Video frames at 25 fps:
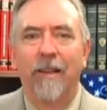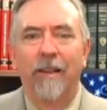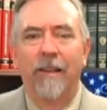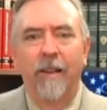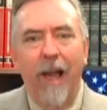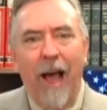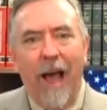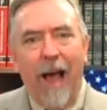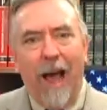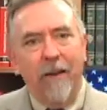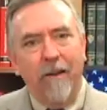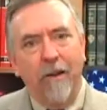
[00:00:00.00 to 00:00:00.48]

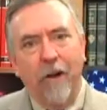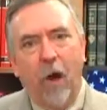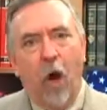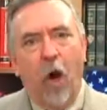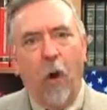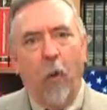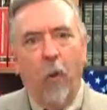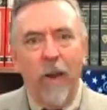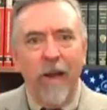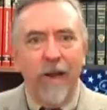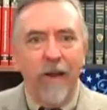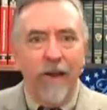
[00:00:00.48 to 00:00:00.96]
Not
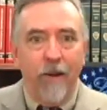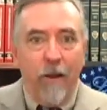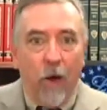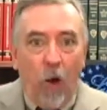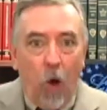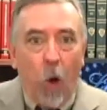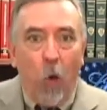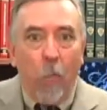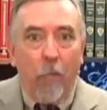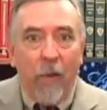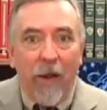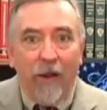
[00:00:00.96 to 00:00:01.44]
are we
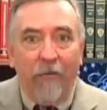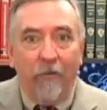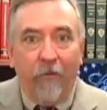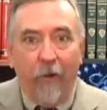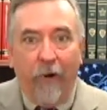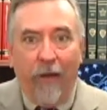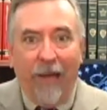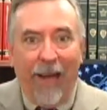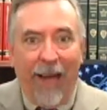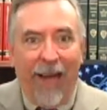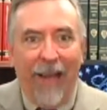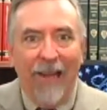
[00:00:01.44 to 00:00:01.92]
hoping
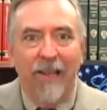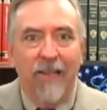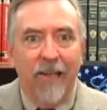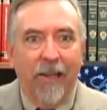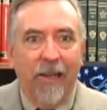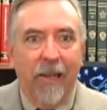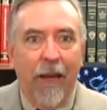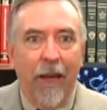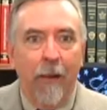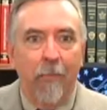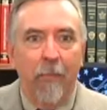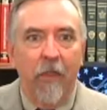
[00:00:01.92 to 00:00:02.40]
for God to
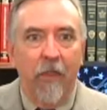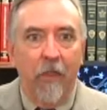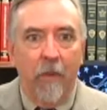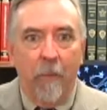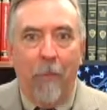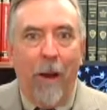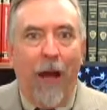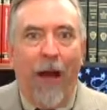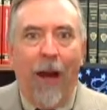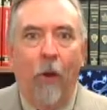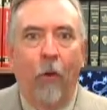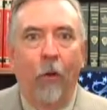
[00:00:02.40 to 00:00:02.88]
come in the
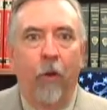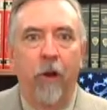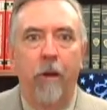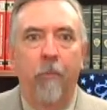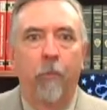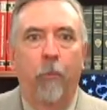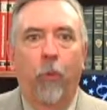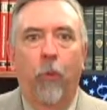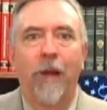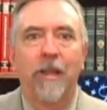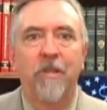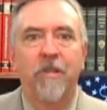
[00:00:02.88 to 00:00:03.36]
power
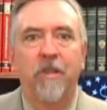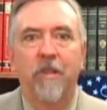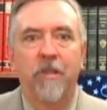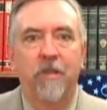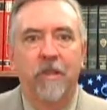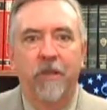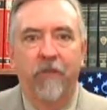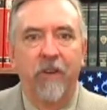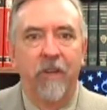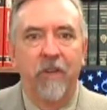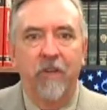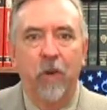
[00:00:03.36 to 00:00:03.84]
and
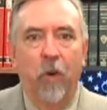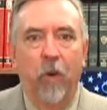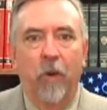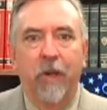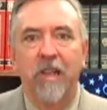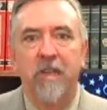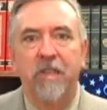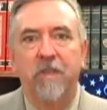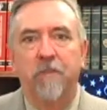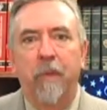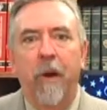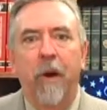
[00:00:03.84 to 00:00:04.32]
presence of His
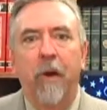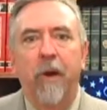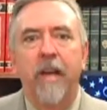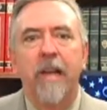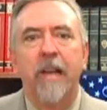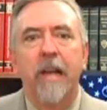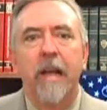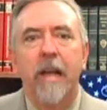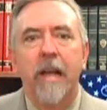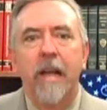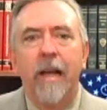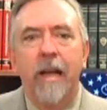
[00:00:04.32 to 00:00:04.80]
Holy
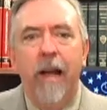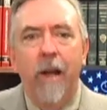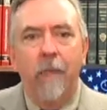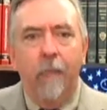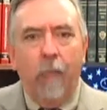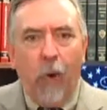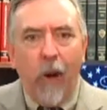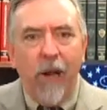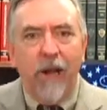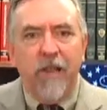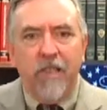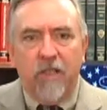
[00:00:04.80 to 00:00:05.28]
Spirit and
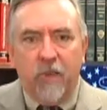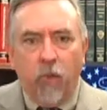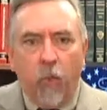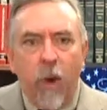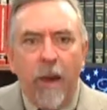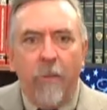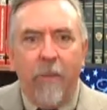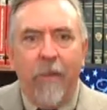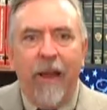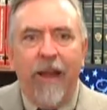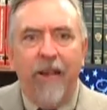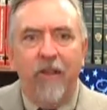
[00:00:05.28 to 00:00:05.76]
bring
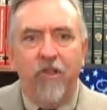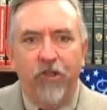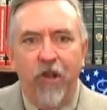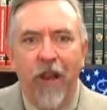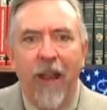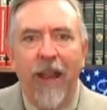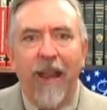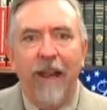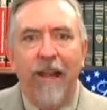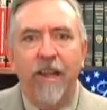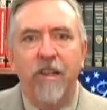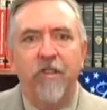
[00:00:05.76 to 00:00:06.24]
sweeping
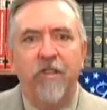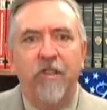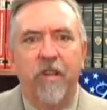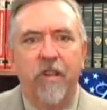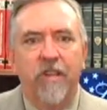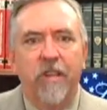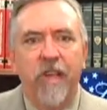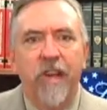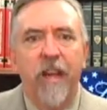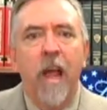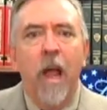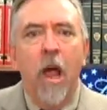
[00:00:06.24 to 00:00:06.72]
change
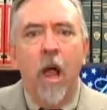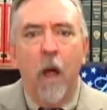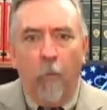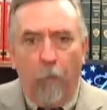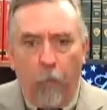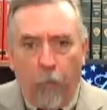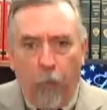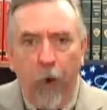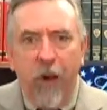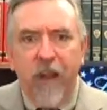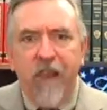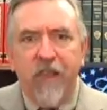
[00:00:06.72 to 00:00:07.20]
as He
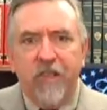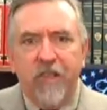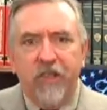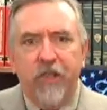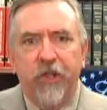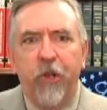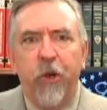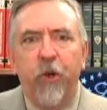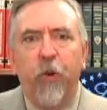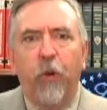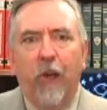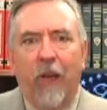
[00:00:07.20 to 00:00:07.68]
breathes
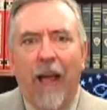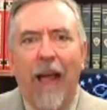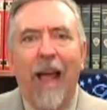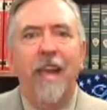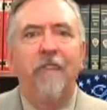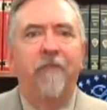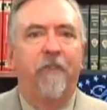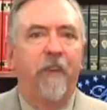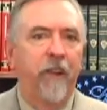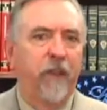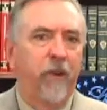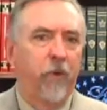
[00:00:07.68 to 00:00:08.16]
new
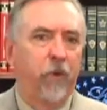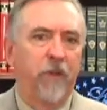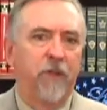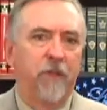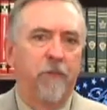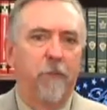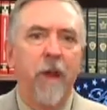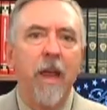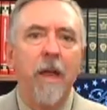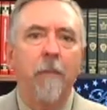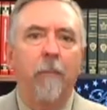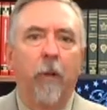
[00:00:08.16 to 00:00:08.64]
life into
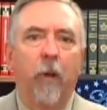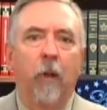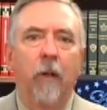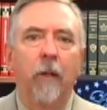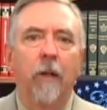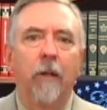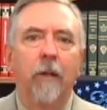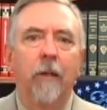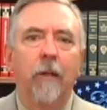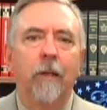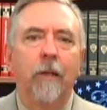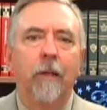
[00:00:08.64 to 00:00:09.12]
His
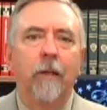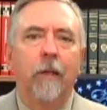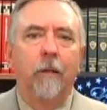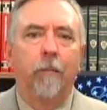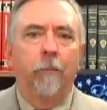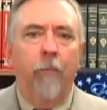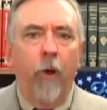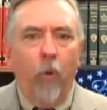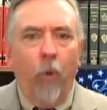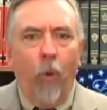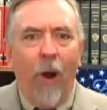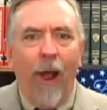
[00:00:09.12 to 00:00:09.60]
people,
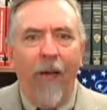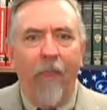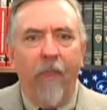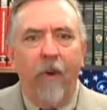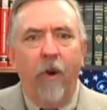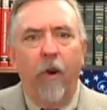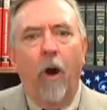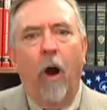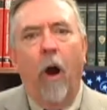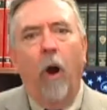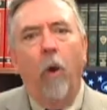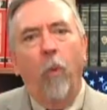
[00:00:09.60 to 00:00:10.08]
but
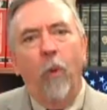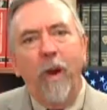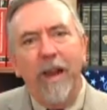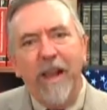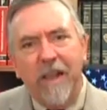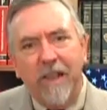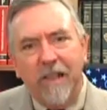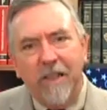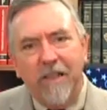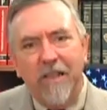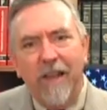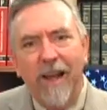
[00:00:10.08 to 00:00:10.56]
rather are
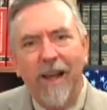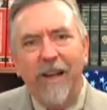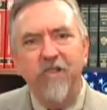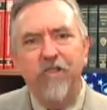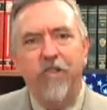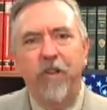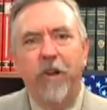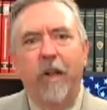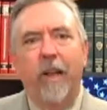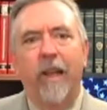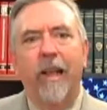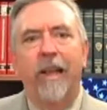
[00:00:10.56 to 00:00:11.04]
we
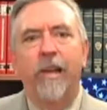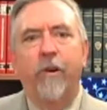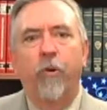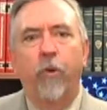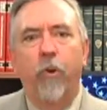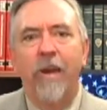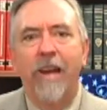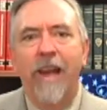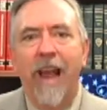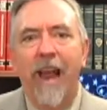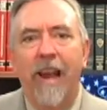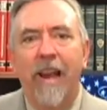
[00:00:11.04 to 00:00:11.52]
intentionally
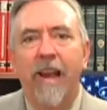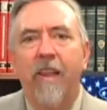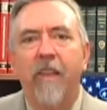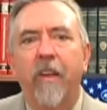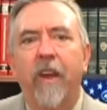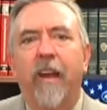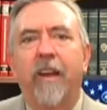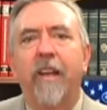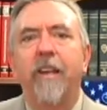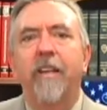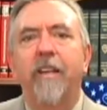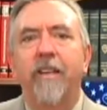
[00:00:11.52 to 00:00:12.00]
creating
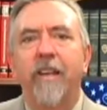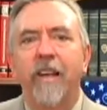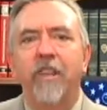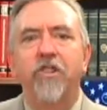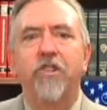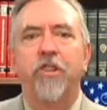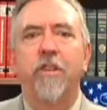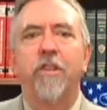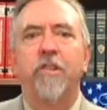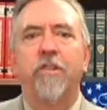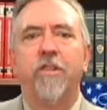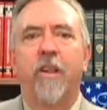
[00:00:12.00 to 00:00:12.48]
the
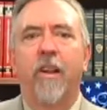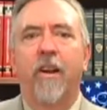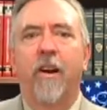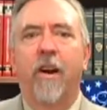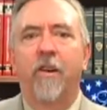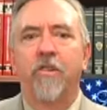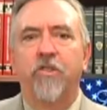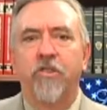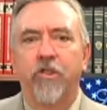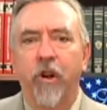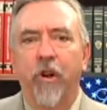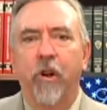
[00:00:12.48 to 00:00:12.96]
conditions in
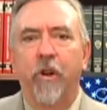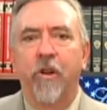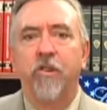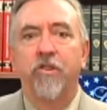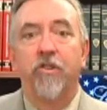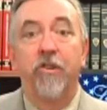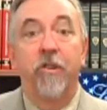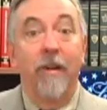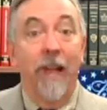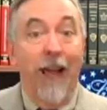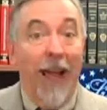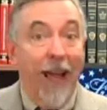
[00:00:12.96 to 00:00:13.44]
our
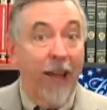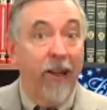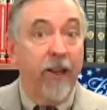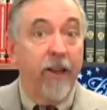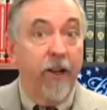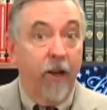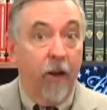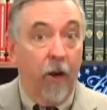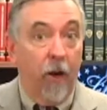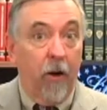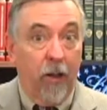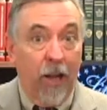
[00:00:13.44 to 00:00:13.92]
church and
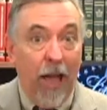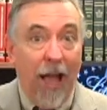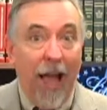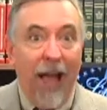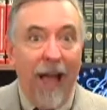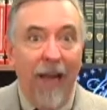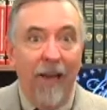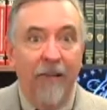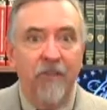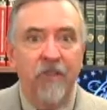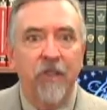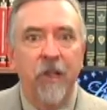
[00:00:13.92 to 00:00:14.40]
in our
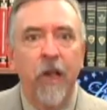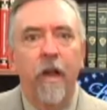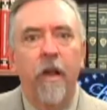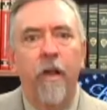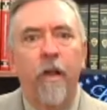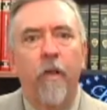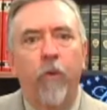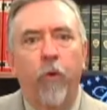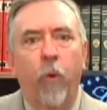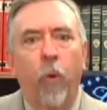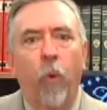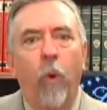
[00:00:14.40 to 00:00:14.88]
lives
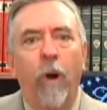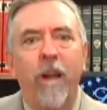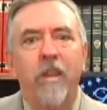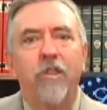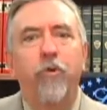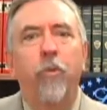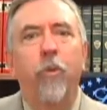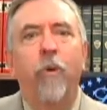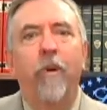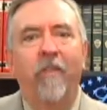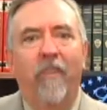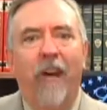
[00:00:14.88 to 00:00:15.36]
through
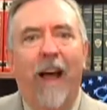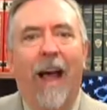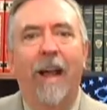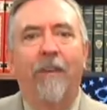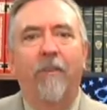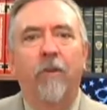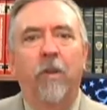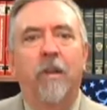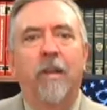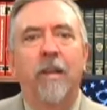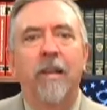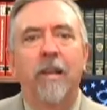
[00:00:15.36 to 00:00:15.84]
which
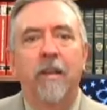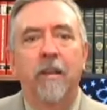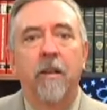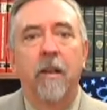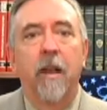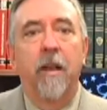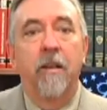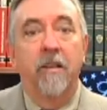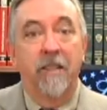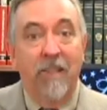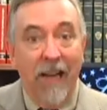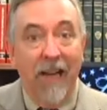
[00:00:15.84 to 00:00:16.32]
revival can
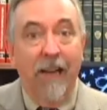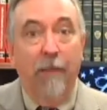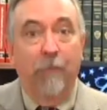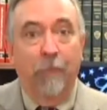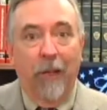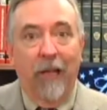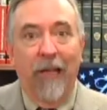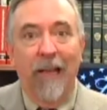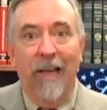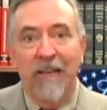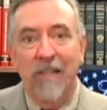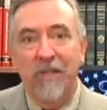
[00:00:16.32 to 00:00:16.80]
take
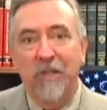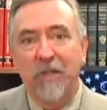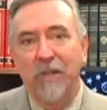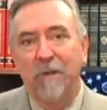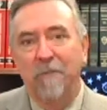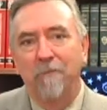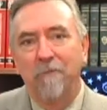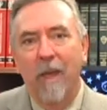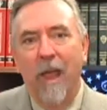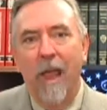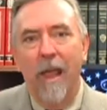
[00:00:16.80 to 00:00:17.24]
place?